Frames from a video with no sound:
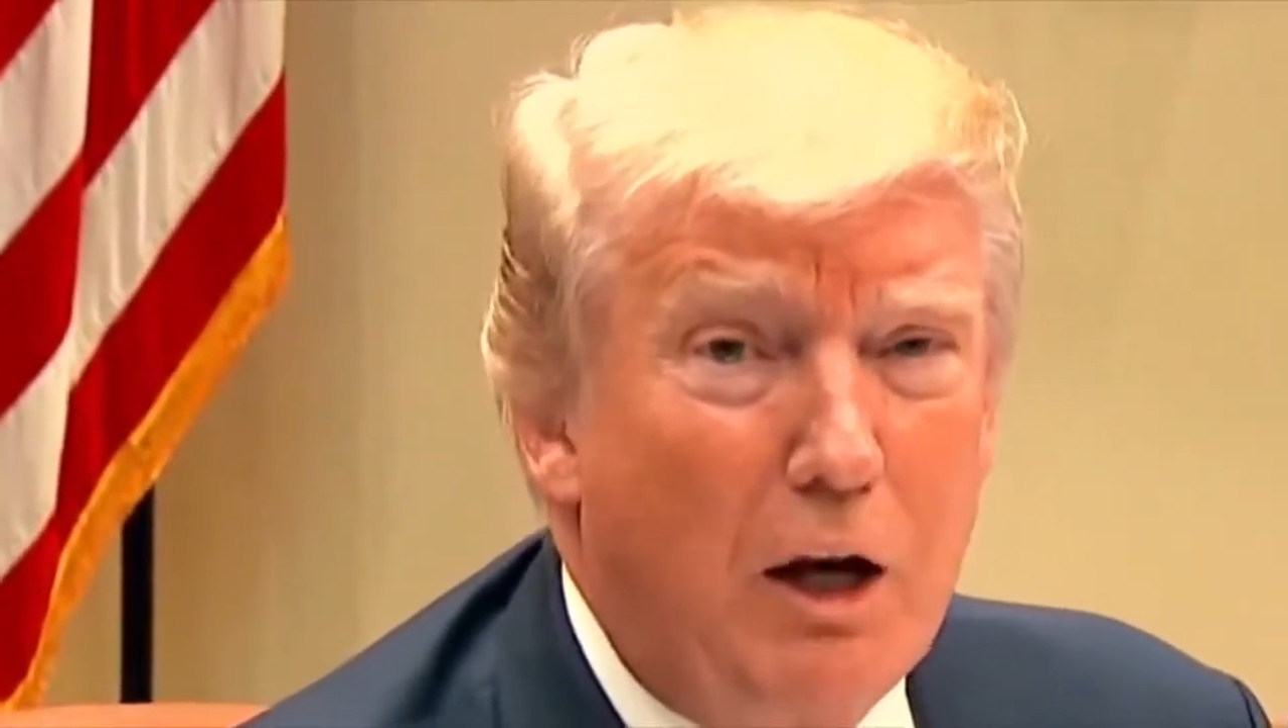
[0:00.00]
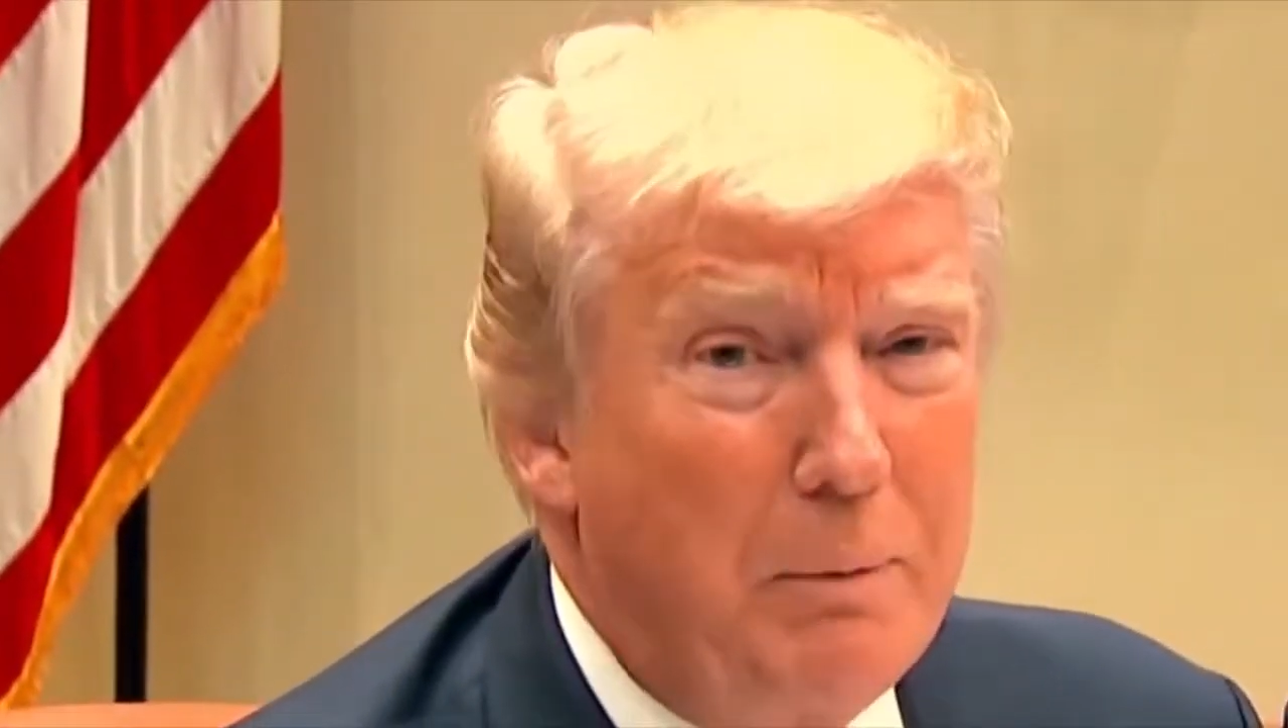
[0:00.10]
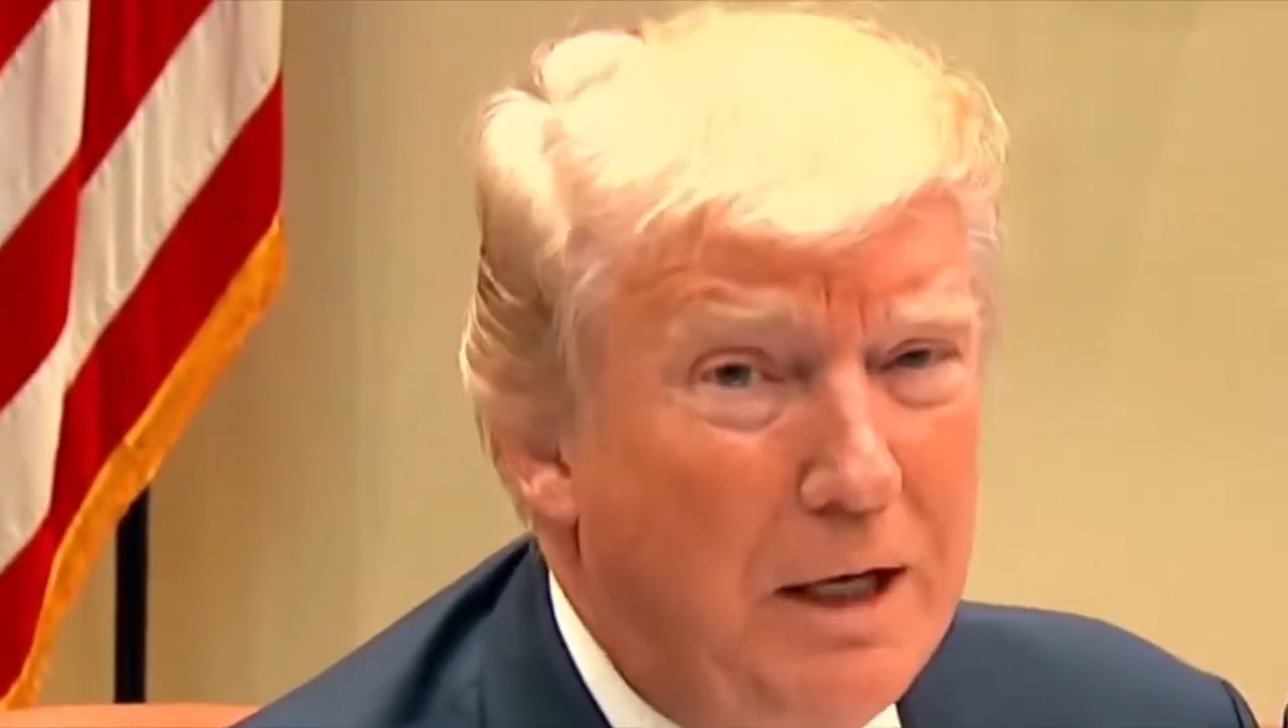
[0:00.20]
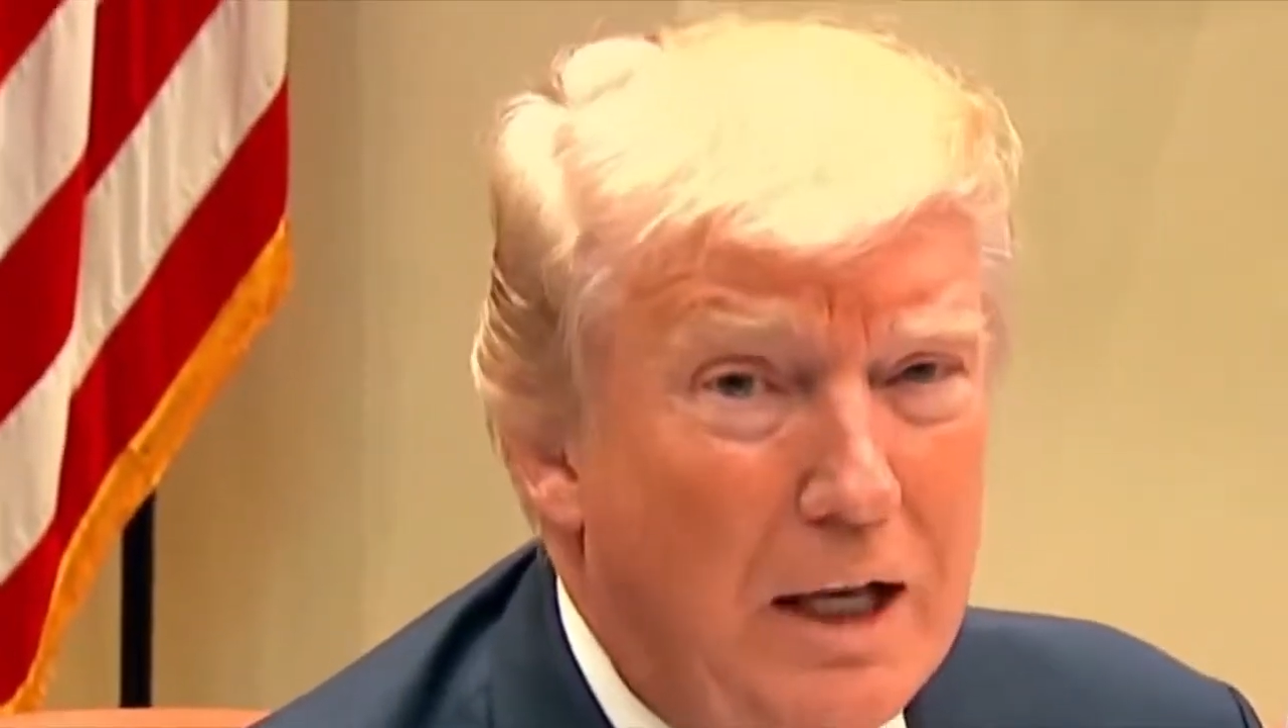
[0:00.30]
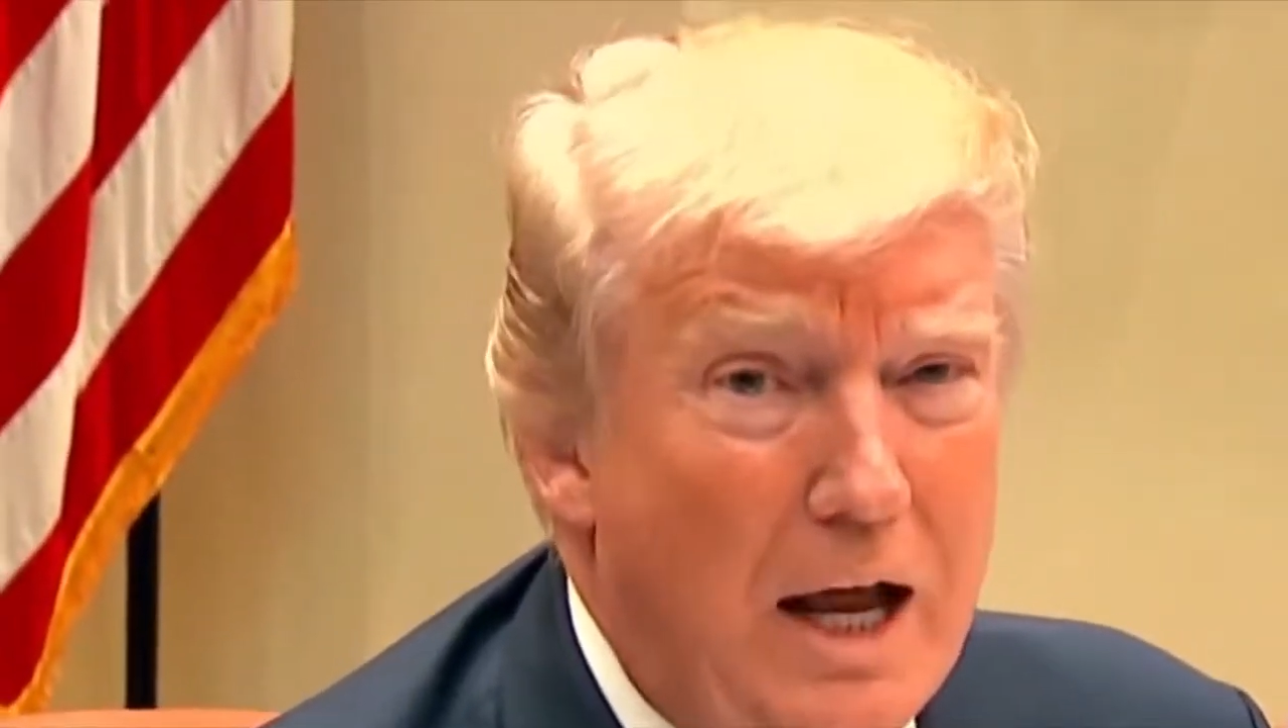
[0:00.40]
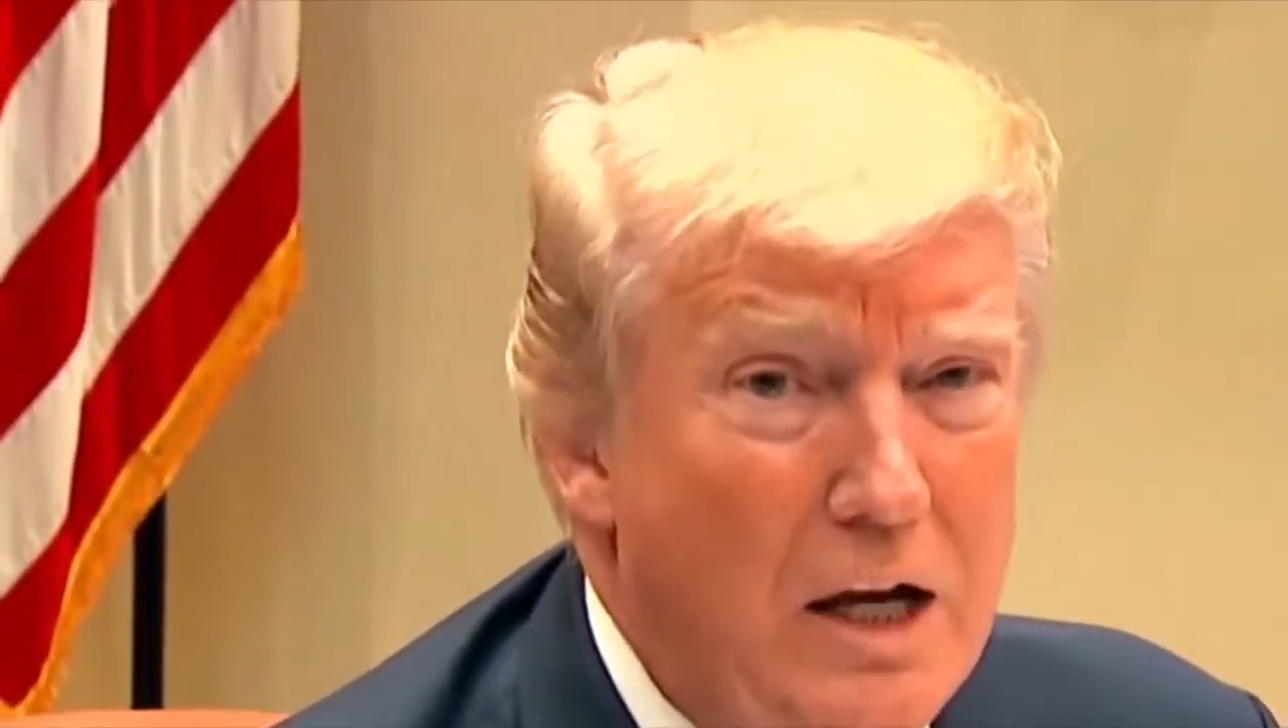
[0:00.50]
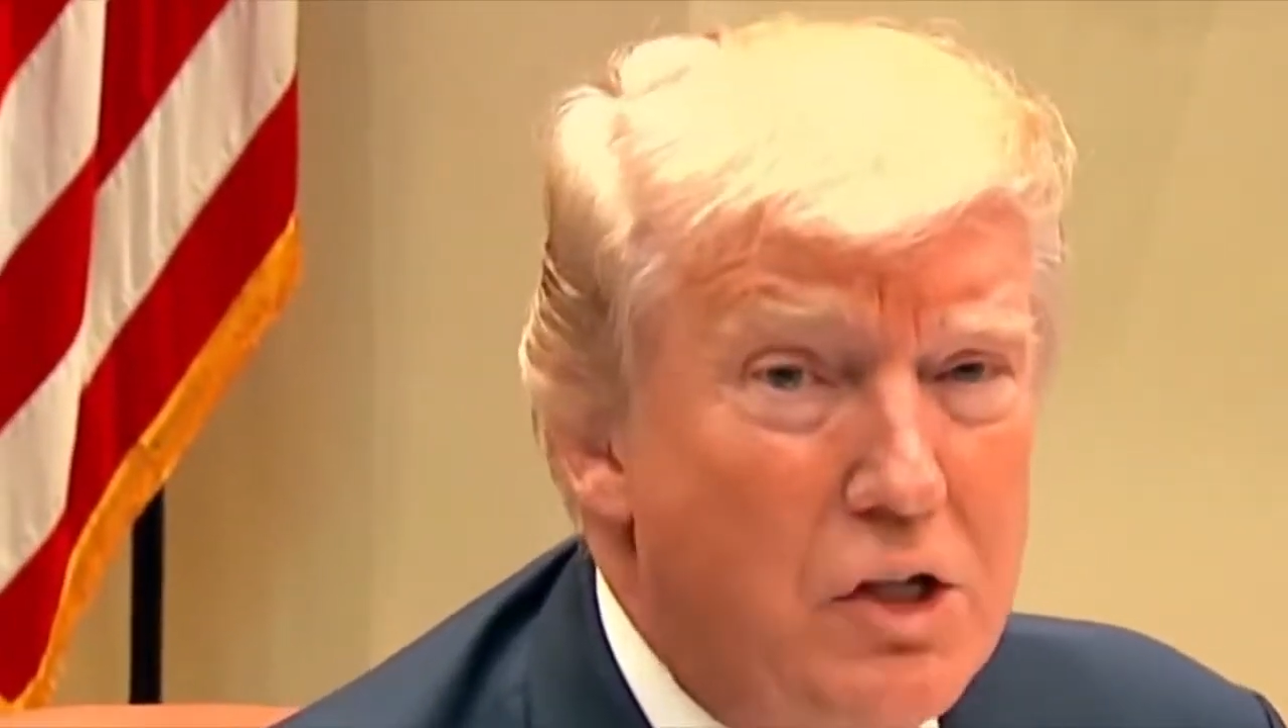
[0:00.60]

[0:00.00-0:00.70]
It'll be a lot